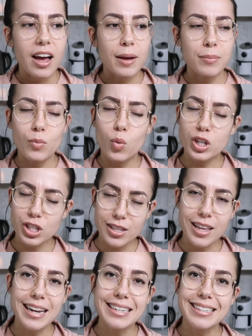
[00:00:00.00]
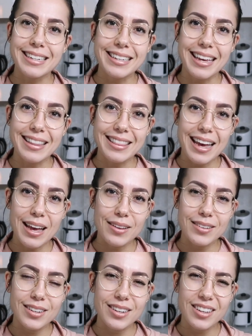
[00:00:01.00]
I'm wishing that I did get
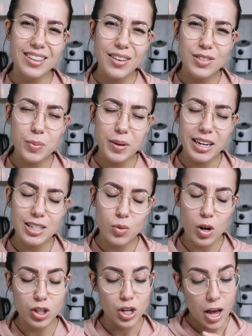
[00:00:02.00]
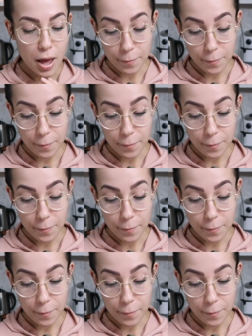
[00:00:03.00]
that. Oh, I love spaghetti squash.